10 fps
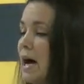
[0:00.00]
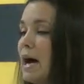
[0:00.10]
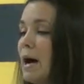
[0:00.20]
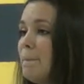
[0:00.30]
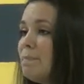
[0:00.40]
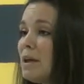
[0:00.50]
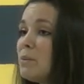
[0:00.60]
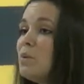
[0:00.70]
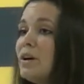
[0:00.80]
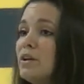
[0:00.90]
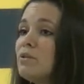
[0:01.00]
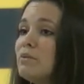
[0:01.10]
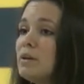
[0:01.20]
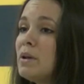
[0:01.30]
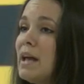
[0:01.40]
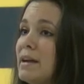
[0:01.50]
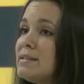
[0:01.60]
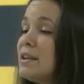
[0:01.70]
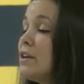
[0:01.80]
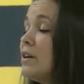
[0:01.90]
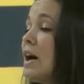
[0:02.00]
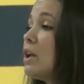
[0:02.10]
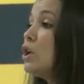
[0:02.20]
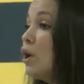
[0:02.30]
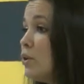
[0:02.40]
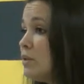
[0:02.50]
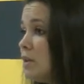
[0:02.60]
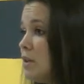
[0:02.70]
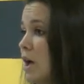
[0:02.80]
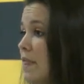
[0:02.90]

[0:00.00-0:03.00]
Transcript: Um, and we want you to realize that you're not alone,